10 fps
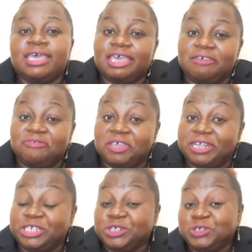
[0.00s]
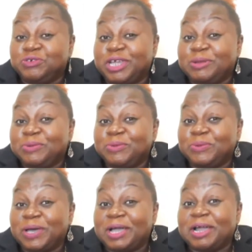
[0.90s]
If there are children
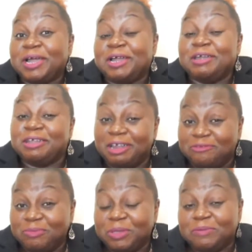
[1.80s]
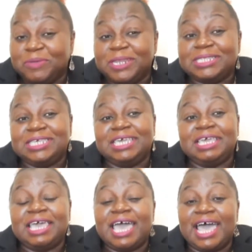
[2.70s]
who are not from the
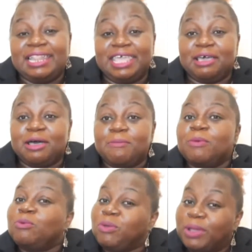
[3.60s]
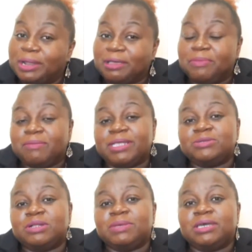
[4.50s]
community and they come, we welcome them
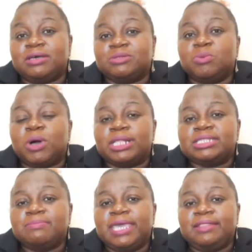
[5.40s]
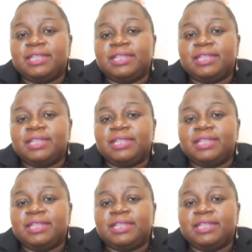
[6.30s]
as well, because we want to make the